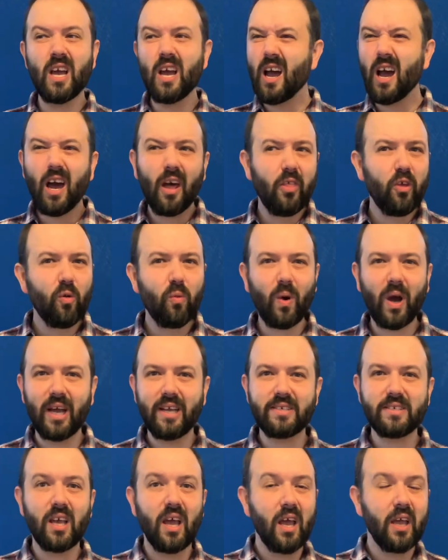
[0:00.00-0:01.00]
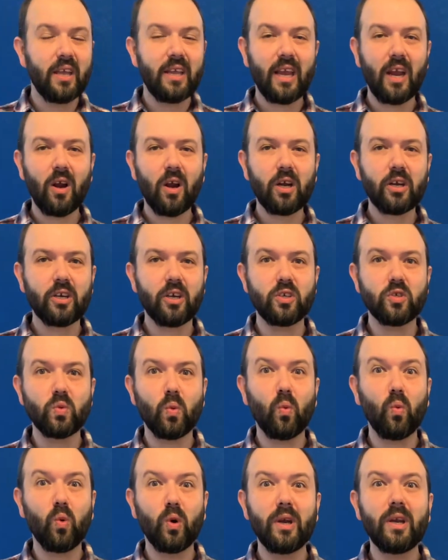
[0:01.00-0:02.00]
Otherwise, characters
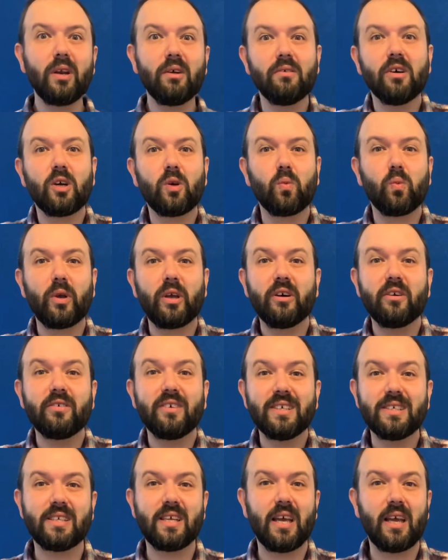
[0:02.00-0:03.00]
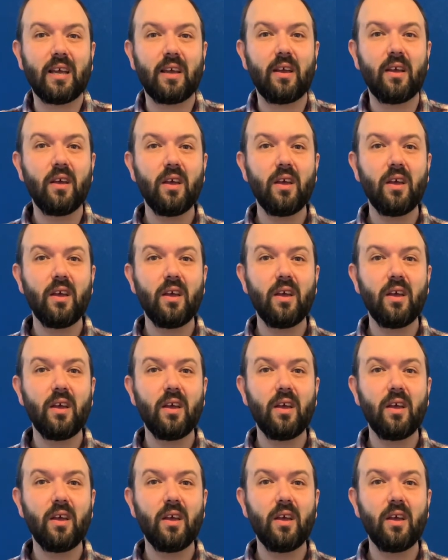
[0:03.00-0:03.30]
wouldn't look realistic.